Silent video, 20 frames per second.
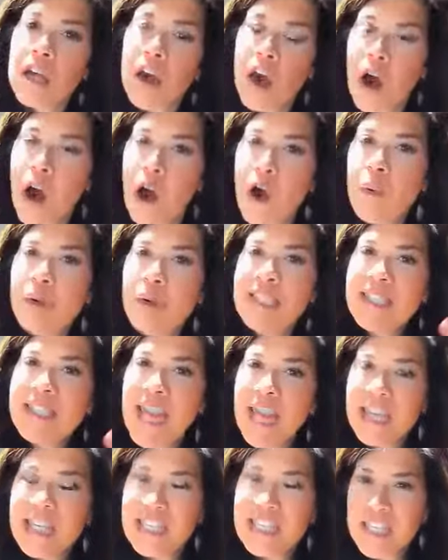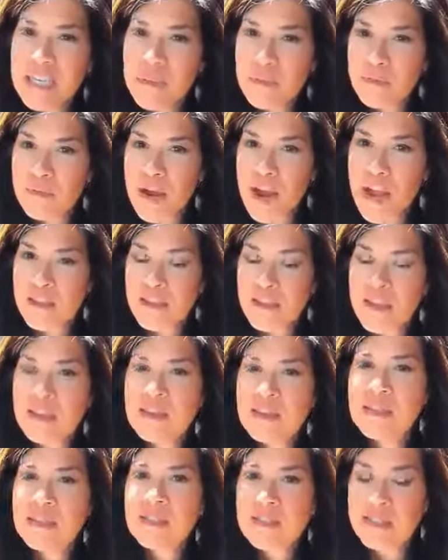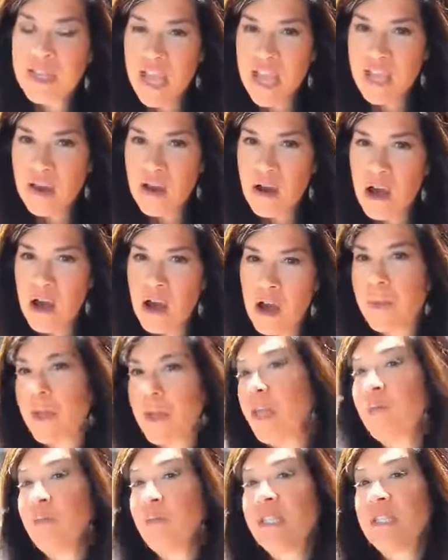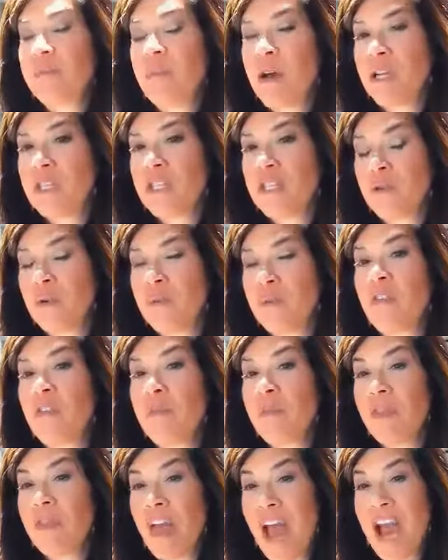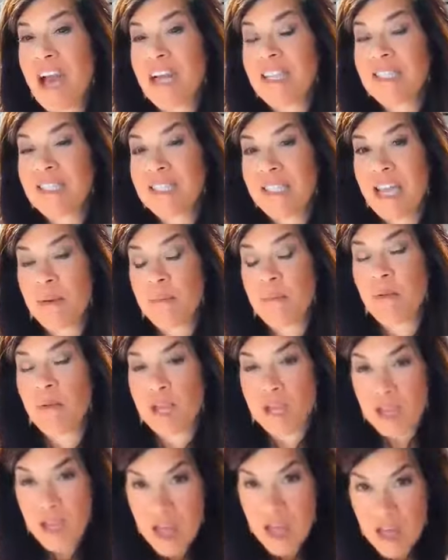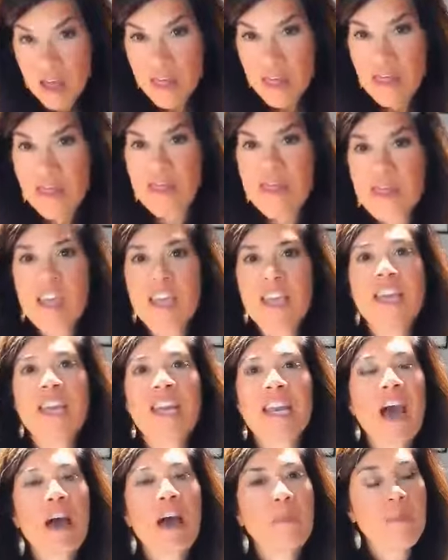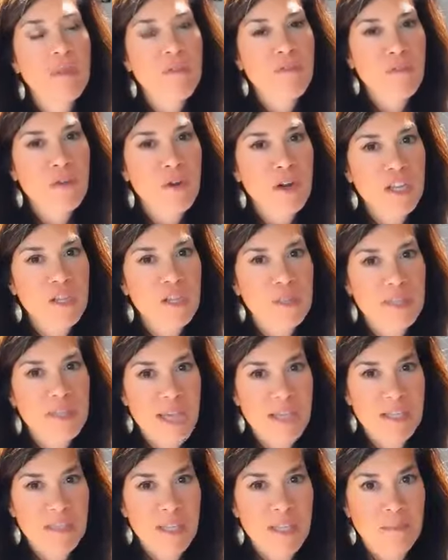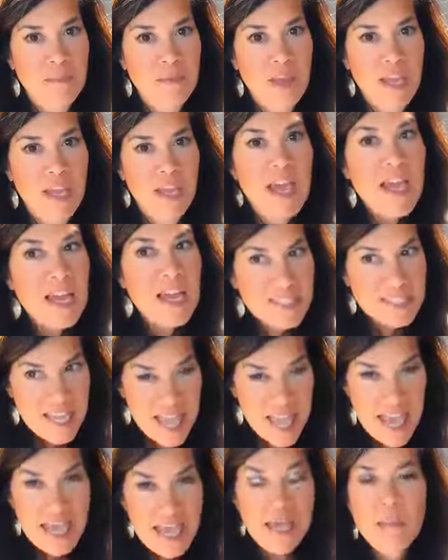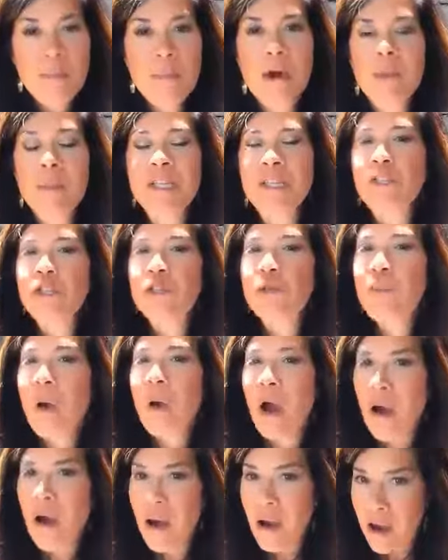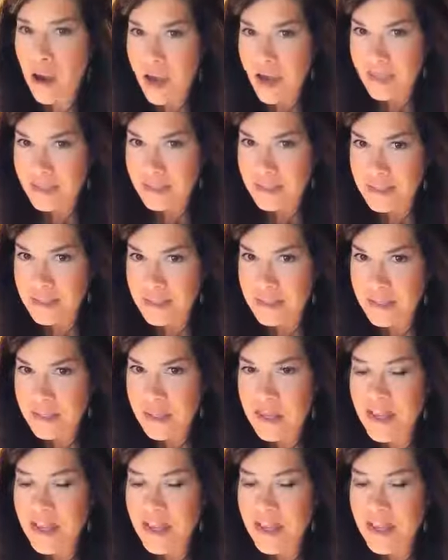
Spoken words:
always take a deep breath, stay calm, and respond to them from that standpoint. Think it out before you say something. Take a moment to pause